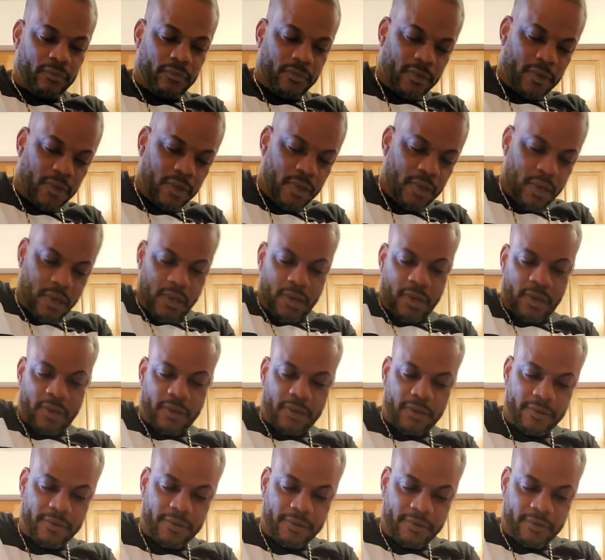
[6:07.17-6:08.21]
Yeah,
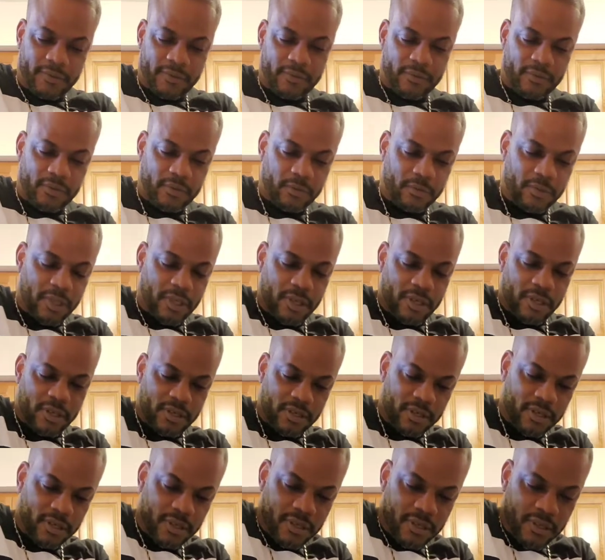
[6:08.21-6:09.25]
so yeah,
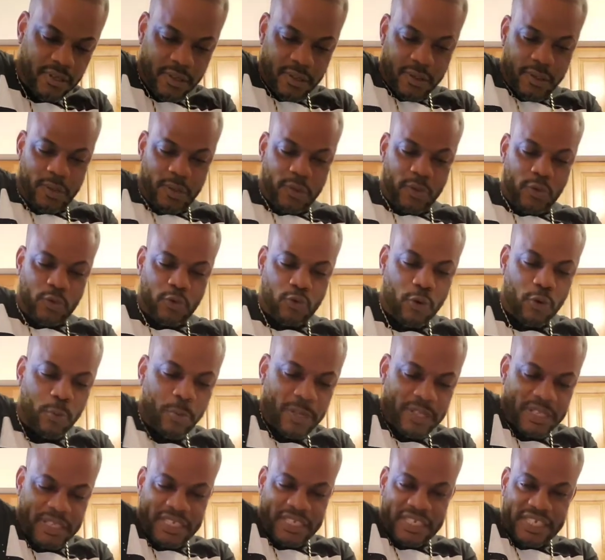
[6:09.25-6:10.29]
rub
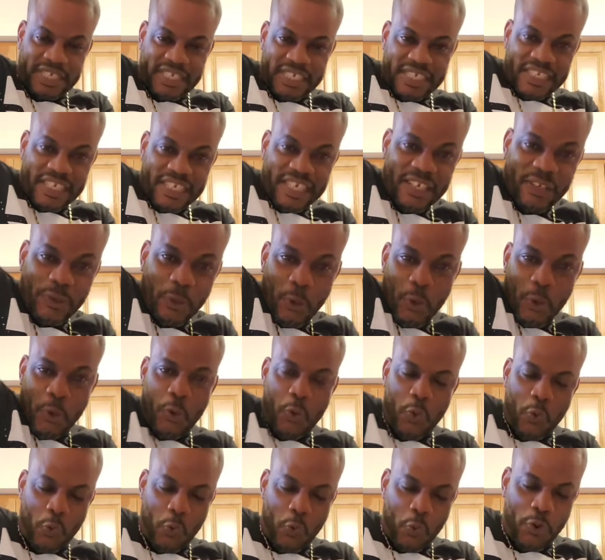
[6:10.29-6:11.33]
it in, and
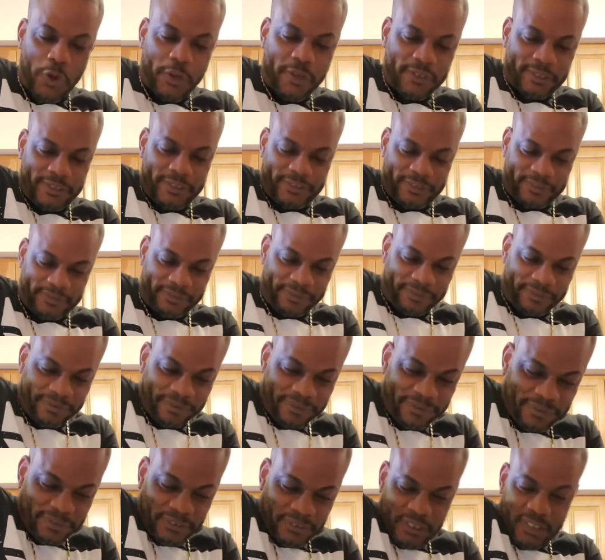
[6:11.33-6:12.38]
you
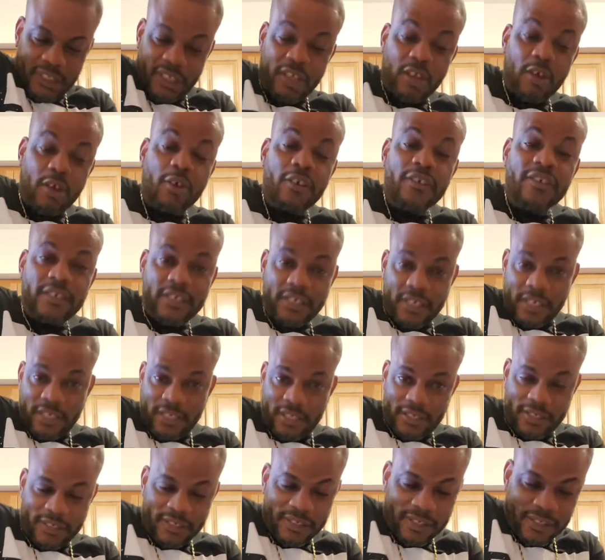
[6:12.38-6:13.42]
go see,
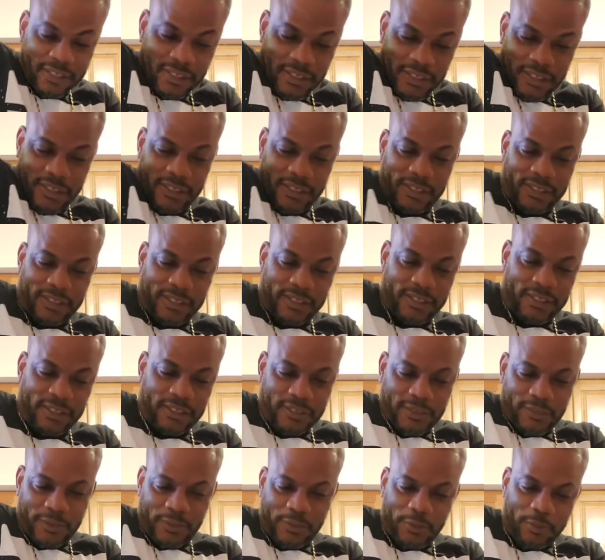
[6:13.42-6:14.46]
I
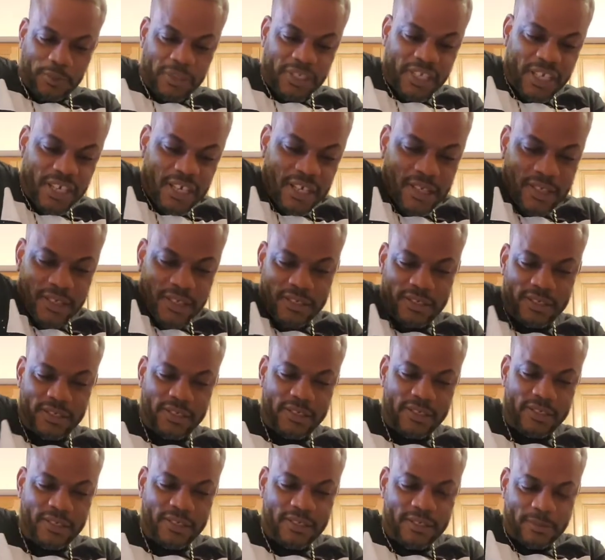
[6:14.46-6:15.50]

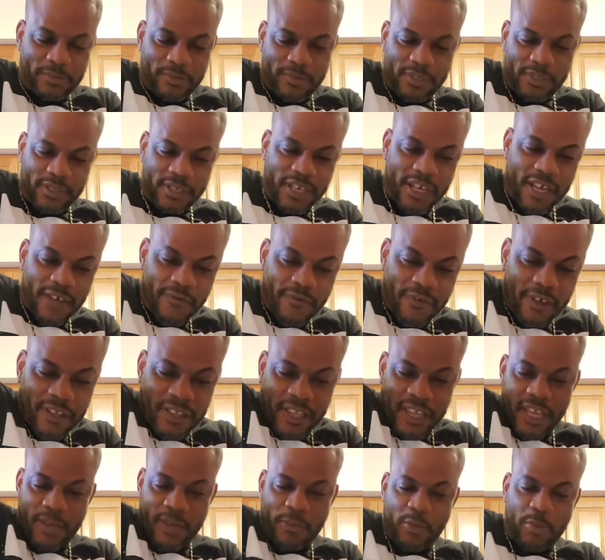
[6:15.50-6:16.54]
gotta have a
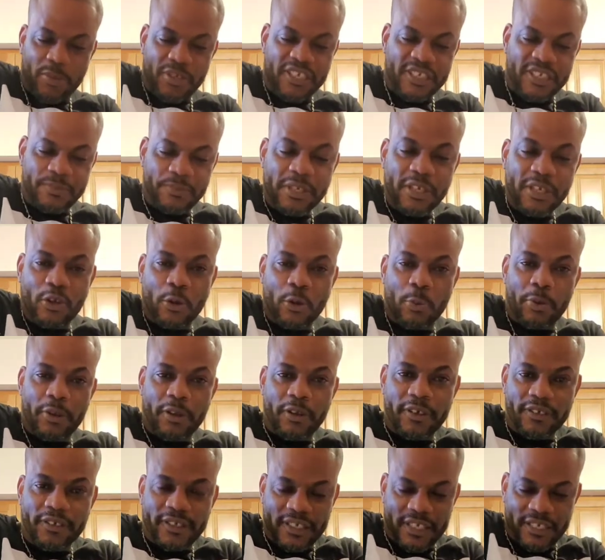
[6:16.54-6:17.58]
time and speed up
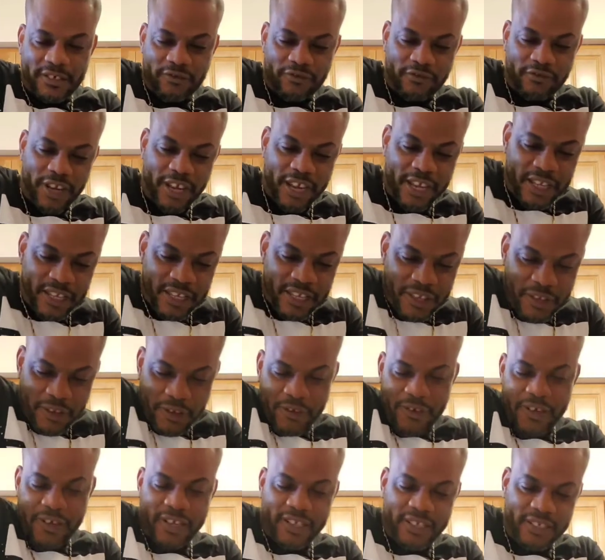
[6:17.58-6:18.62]
little thing right
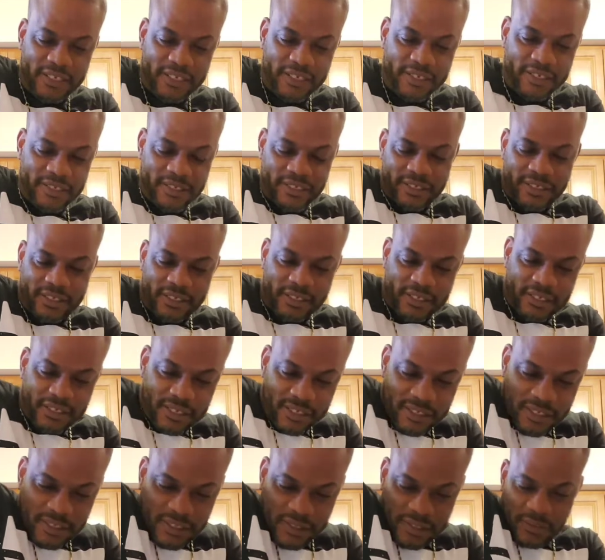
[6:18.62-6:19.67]
here, and
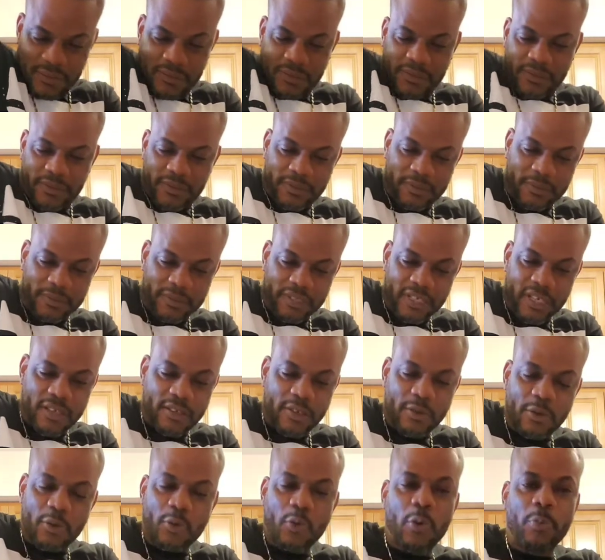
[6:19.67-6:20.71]
I know
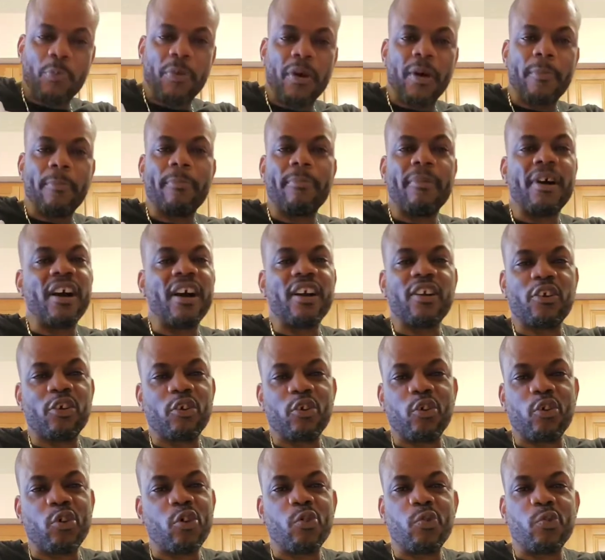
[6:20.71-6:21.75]
hope a
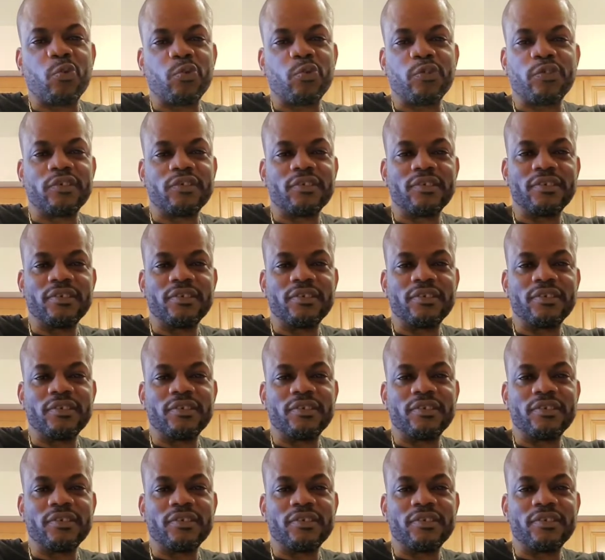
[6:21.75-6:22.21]
background